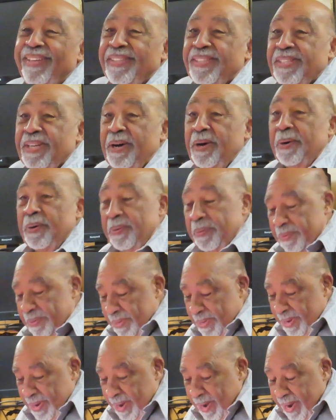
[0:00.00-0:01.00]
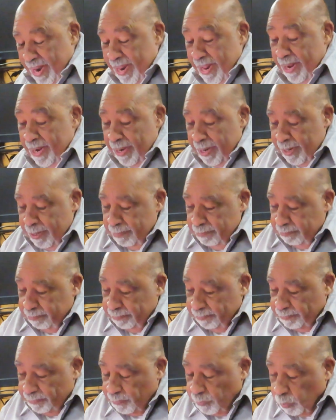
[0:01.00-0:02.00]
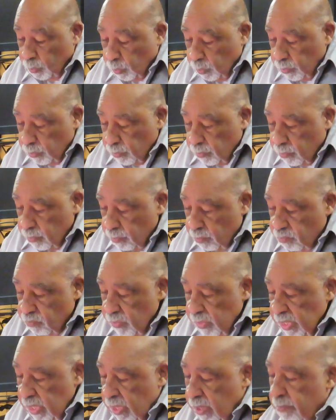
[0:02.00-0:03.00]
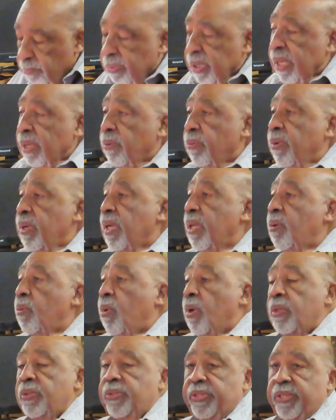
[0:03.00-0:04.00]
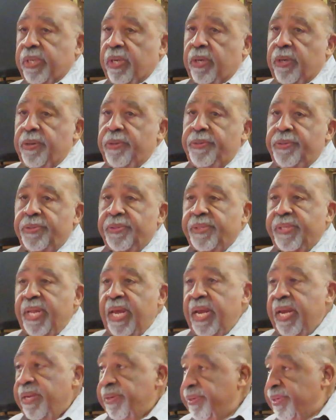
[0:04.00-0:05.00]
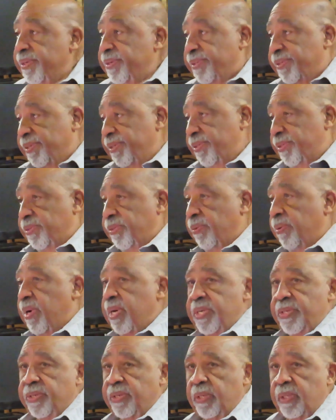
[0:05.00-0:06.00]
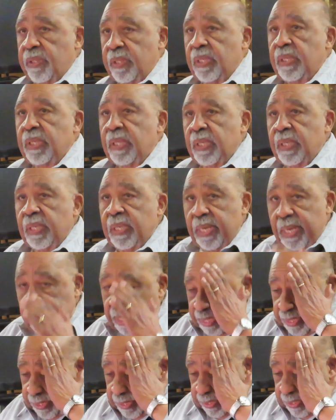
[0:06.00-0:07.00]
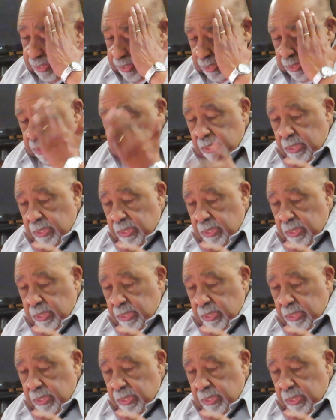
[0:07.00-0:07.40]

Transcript: so, um, but I really want you to understand this situation. And